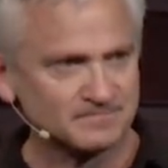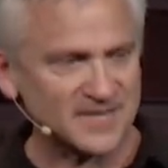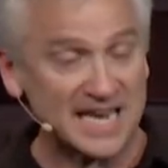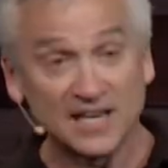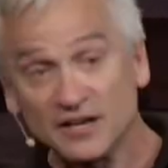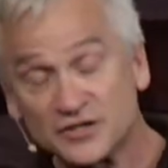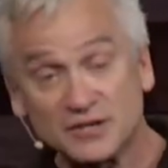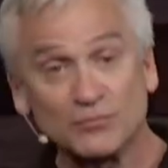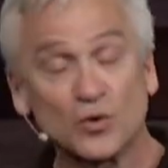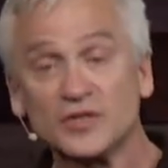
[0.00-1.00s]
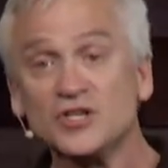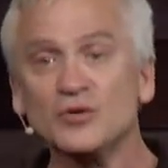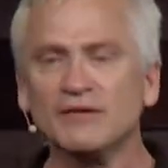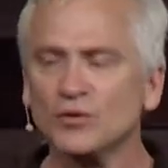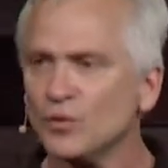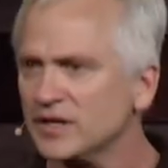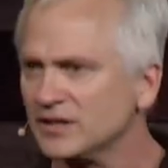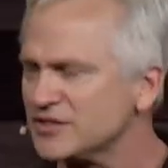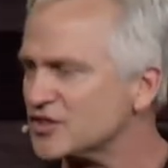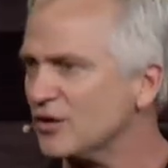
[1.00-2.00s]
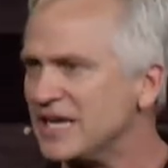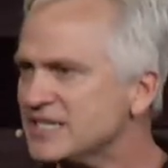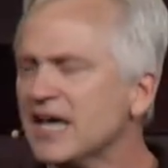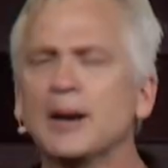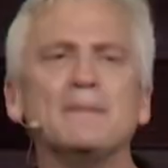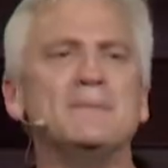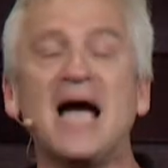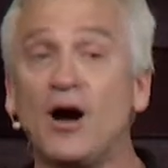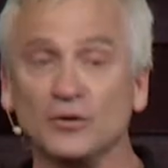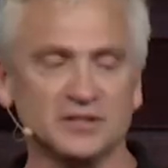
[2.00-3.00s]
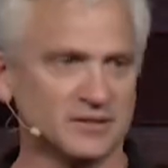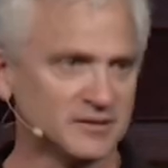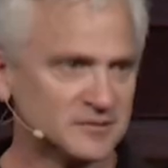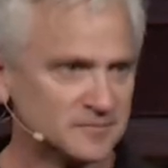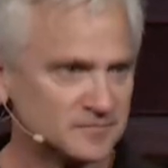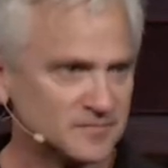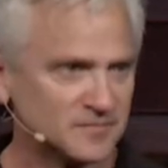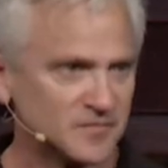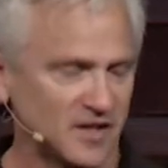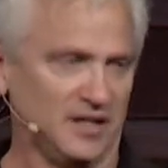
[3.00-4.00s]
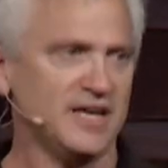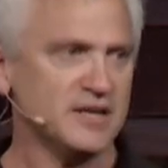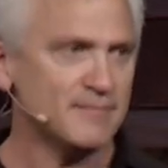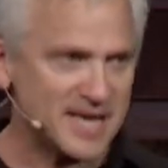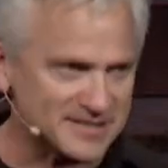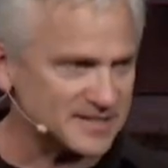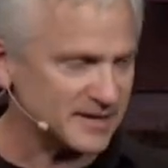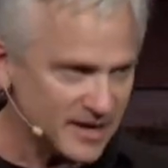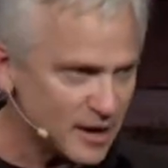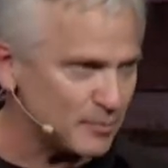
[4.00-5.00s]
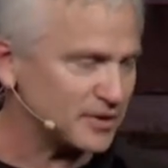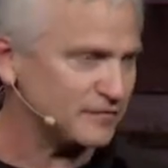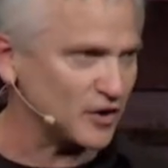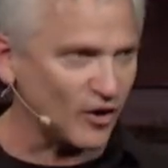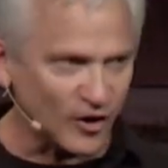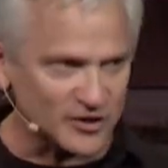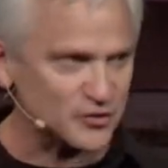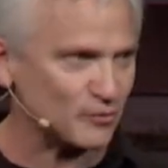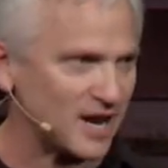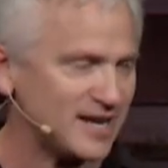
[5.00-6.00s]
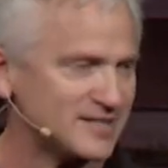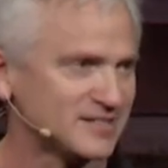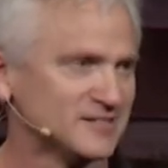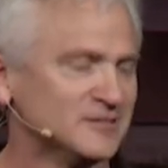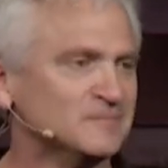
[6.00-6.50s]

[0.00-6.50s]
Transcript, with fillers: He loves them more than you ever will, and so He's not about to let you mess it up if your heart's right.